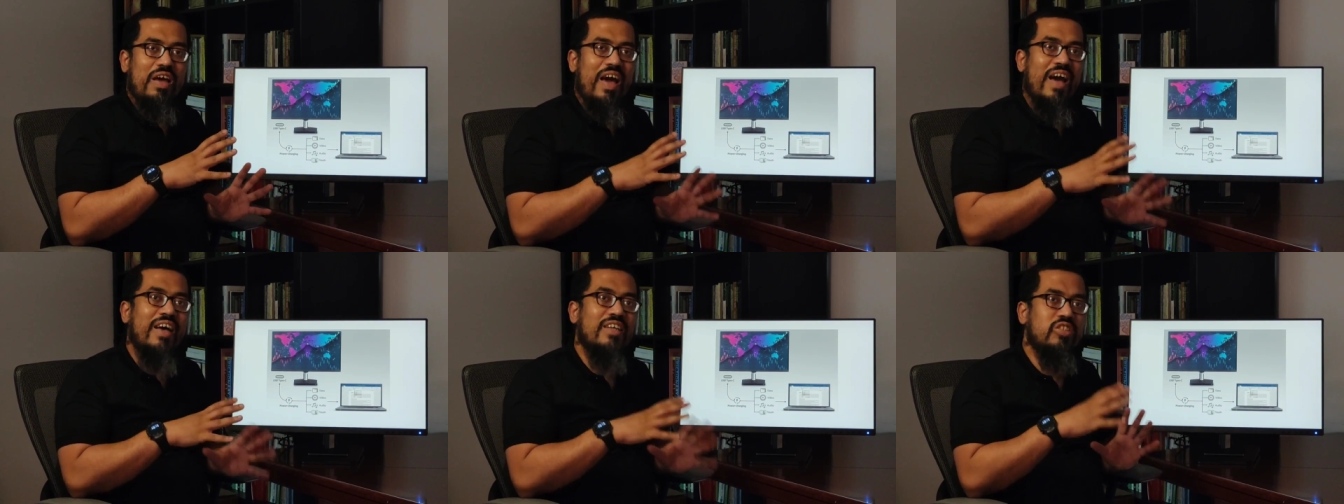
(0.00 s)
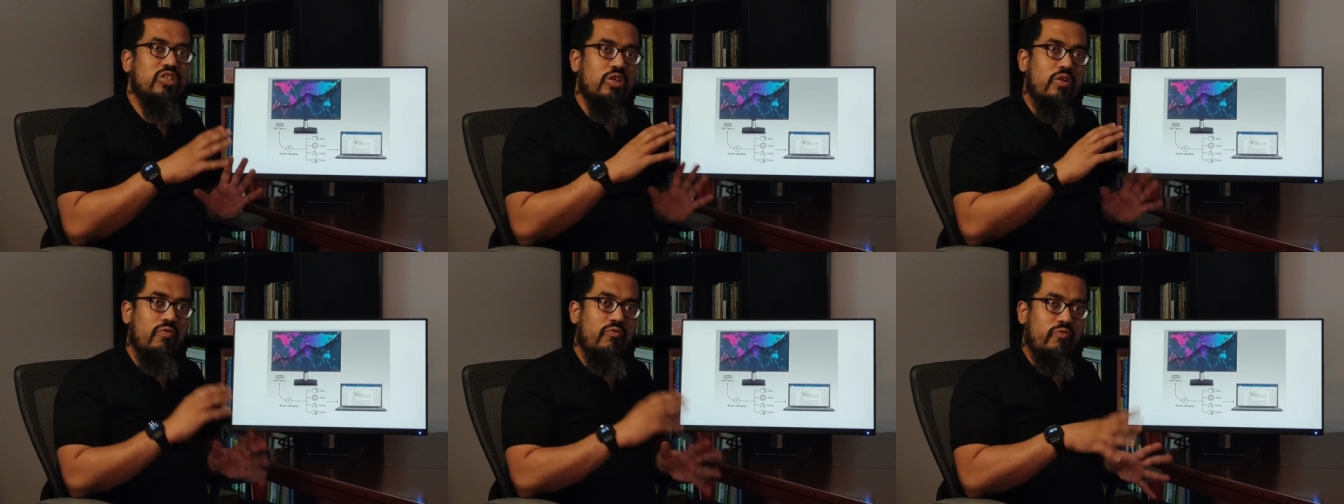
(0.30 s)

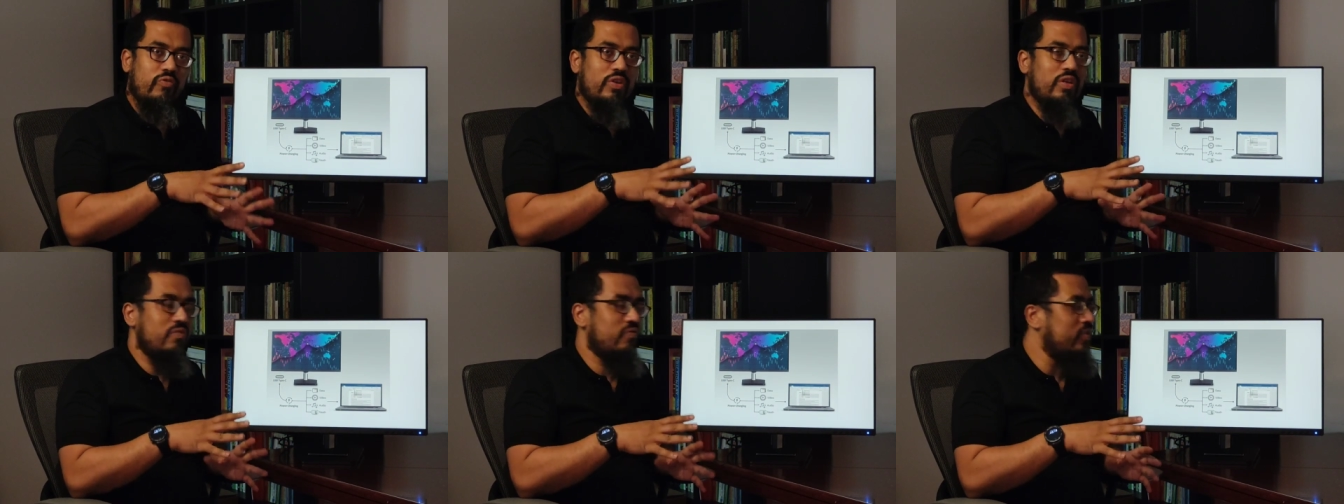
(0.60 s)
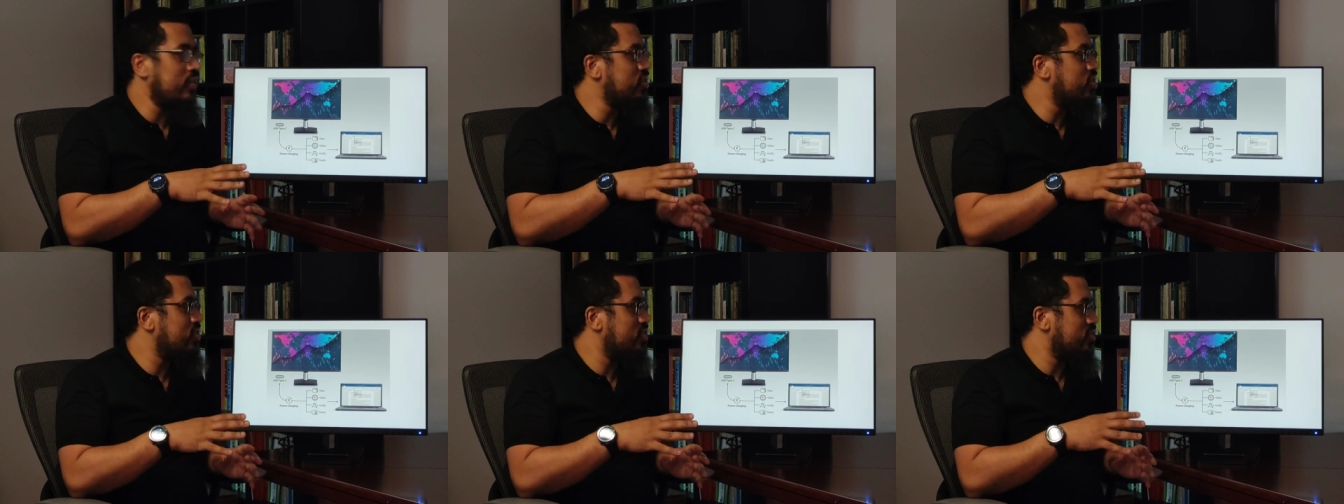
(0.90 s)
hassle-free
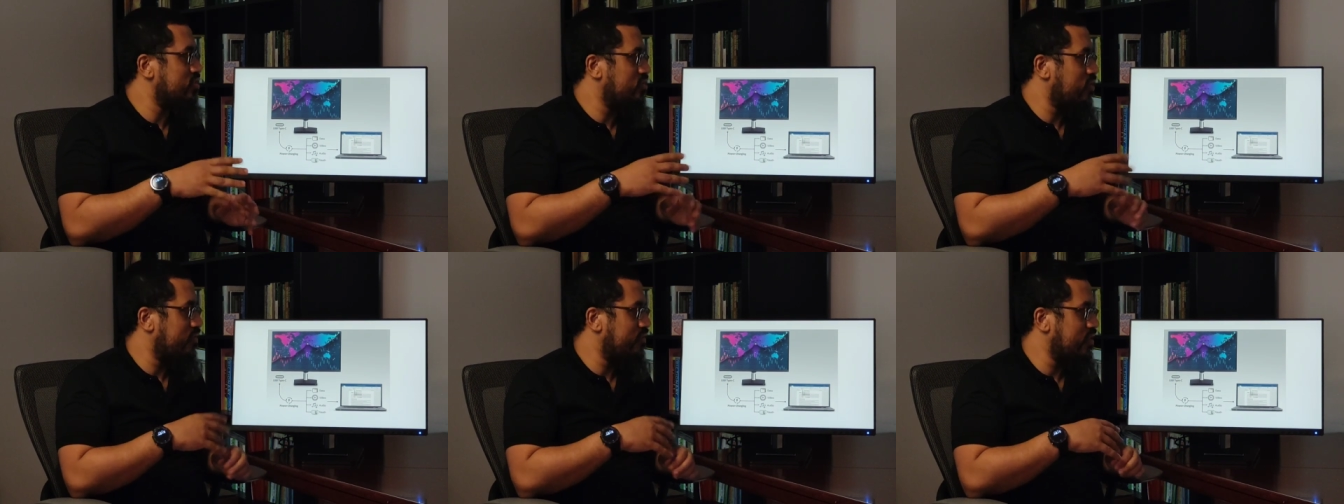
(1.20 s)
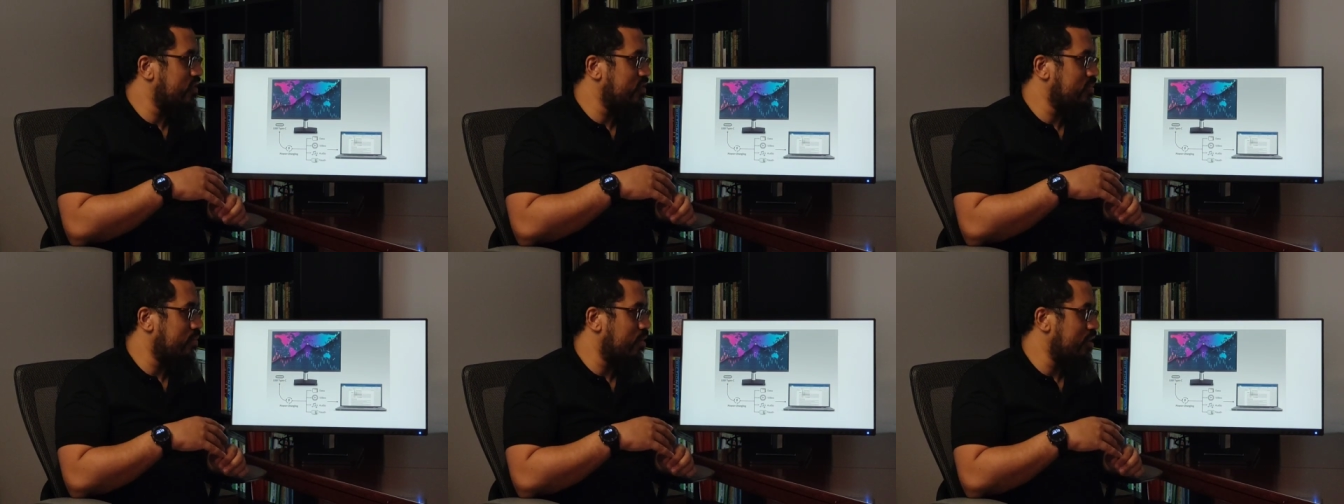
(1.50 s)
features
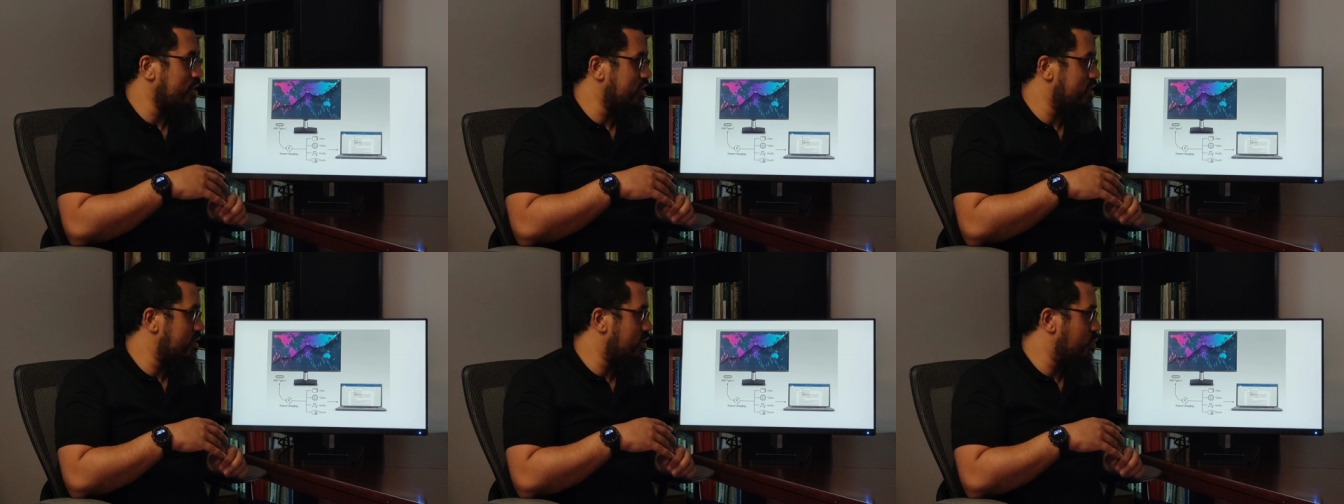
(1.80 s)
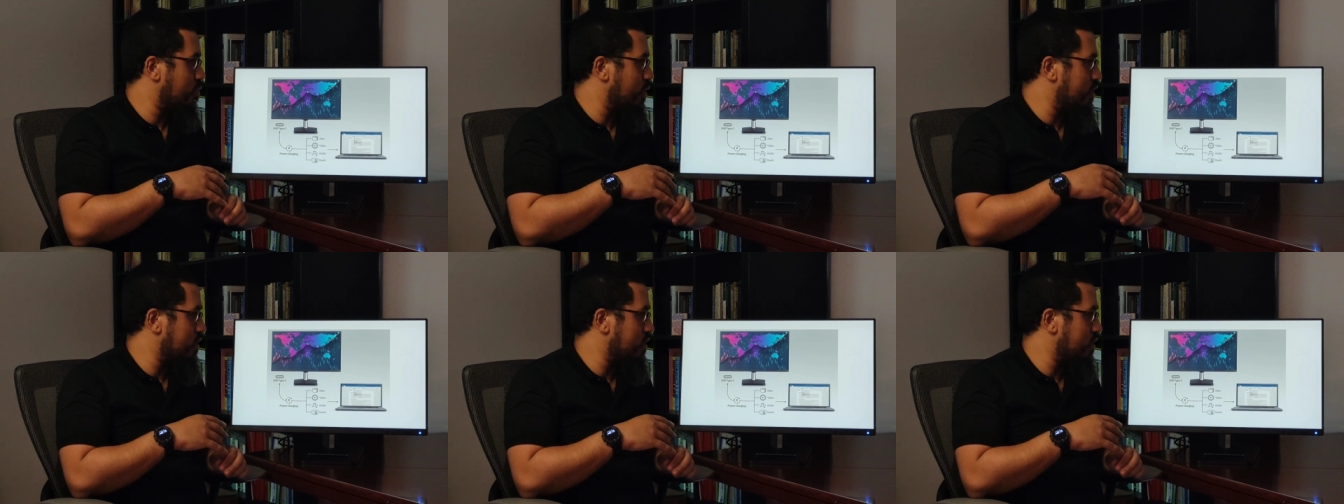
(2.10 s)
of this monitor,